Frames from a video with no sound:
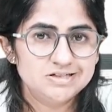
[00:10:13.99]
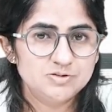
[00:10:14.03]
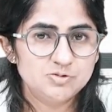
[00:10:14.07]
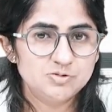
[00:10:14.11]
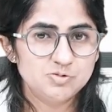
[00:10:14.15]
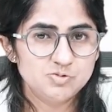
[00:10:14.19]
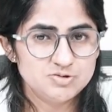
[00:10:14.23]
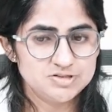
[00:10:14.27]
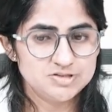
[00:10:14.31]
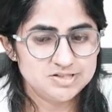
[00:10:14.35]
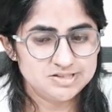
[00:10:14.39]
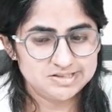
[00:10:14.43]

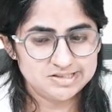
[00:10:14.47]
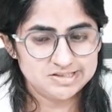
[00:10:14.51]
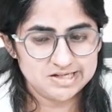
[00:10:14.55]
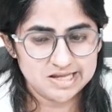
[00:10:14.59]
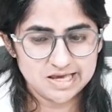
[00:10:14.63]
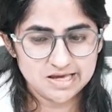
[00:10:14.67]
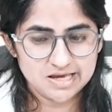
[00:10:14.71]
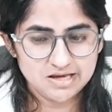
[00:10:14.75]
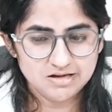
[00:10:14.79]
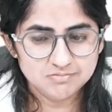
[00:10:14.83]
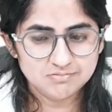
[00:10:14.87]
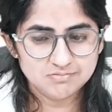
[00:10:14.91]
who's
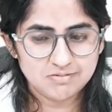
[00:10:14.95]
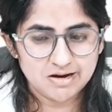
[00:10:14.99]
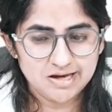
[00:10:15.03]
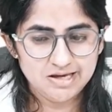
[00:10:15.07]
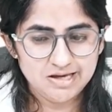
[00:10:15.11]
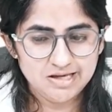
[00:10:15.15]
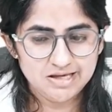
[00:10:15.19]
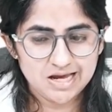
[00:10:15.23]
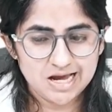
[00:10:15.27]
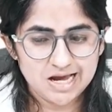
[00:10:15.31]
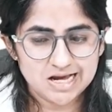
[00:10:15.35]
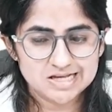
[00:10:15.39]
staying
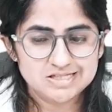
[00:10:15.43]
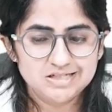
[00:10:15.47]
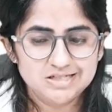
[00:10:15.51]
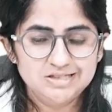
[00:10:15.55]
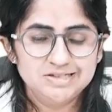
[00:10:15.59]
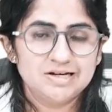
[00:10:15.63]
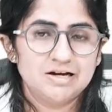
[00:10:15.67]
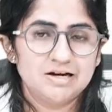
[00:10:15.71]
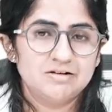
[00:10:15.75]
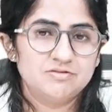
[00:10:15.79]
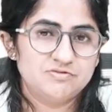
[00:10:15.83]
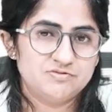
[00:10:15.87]
by as
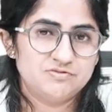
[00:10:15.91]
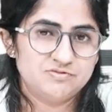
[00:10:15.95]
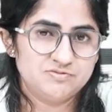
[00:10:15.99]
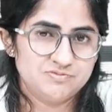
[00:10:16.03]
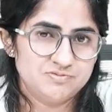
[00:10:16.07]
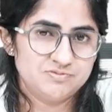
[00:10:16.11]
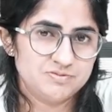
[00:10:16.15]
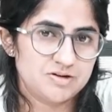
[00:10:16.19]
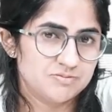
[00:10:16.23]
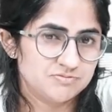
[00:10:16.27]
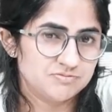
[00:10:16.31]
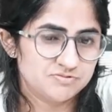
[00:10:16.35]
it
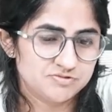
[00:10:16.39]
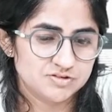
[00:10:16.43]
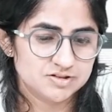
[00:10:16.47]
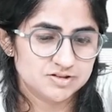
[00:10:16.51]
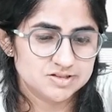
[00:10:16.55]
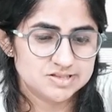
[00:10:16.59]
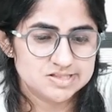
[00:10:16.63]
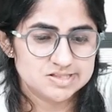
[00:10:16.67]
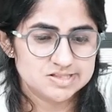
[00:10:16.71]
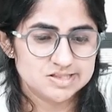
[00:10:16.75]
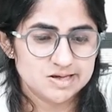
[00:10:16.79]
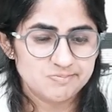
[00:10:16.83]

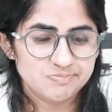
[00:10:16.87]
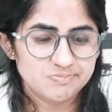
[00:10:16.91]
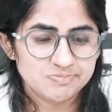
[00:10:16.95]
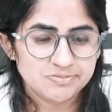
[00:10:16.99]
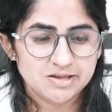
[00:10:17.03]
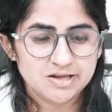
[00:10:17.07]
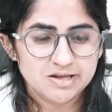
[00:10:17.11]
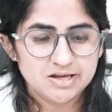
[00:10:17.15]
comforts them,